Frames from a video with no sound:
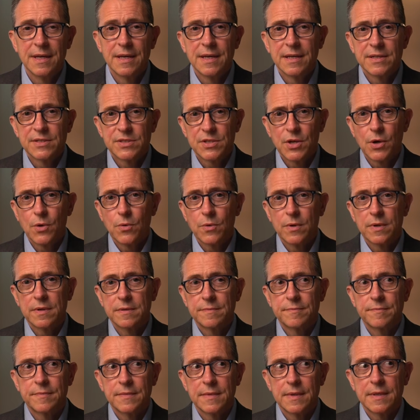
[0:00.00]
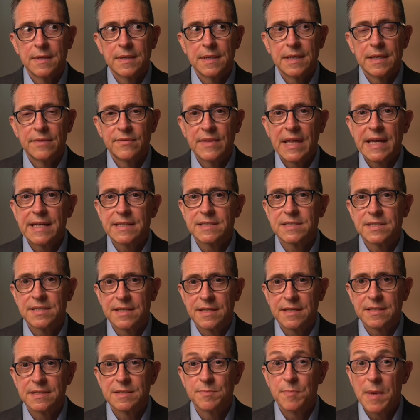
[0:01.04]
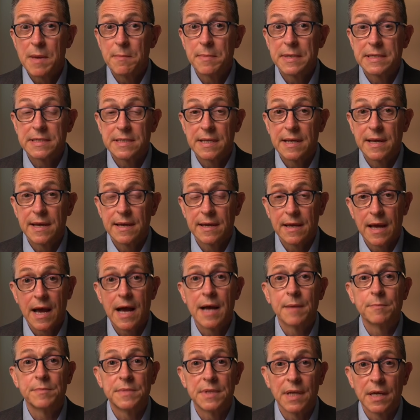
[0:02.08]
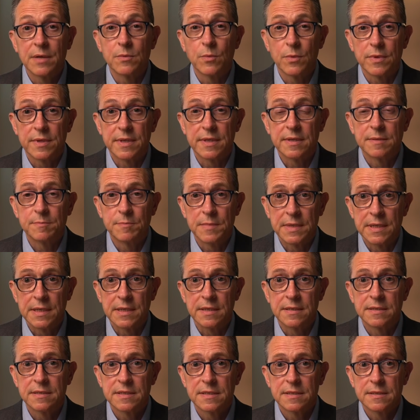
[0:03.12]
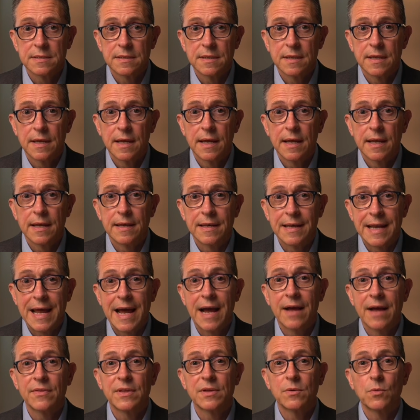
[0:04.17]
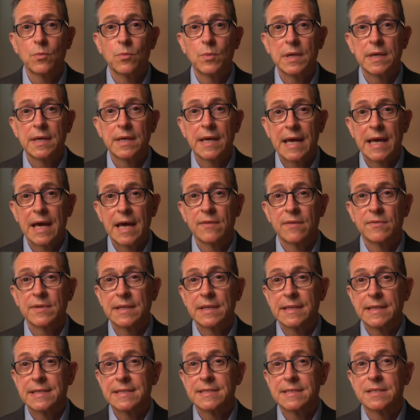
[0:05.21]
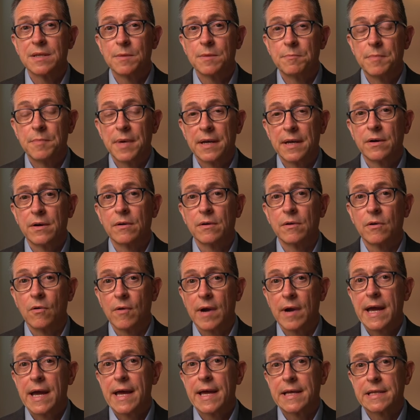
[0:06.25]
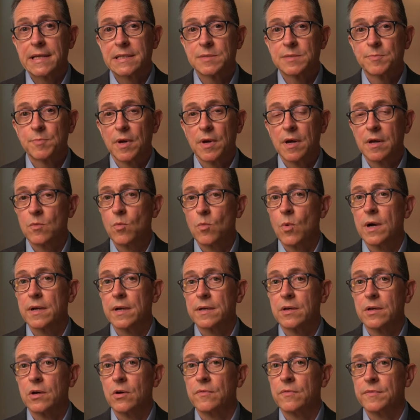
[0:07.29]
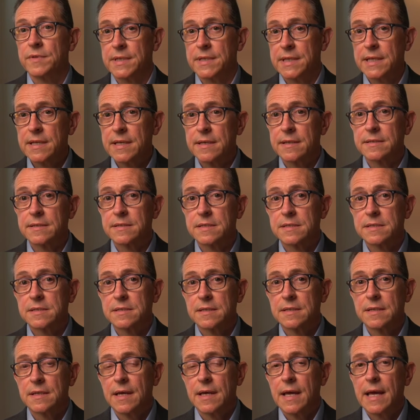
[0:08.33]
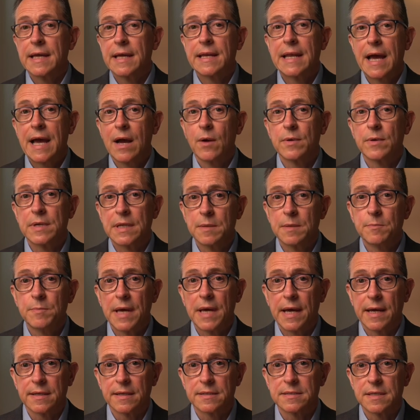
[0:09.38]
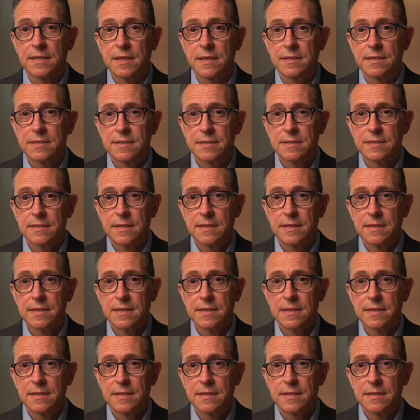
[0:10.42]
So, in that sense, maybe saying I'm done with it means, now that we have at least a better grasp on what COVID is and how it impacts us,